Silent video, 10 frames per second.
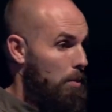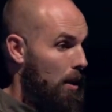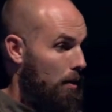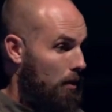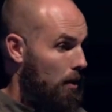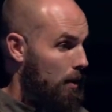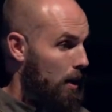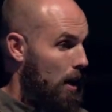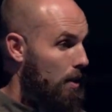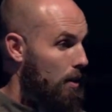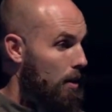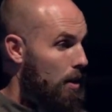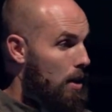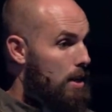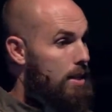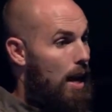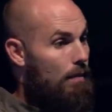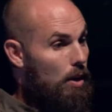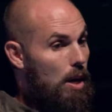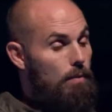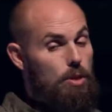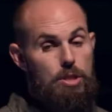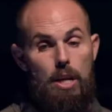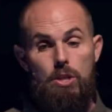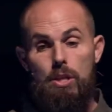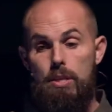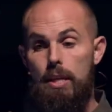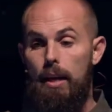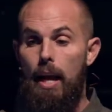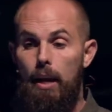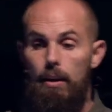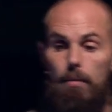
being thrown on the other to have a conversation and saying, hey,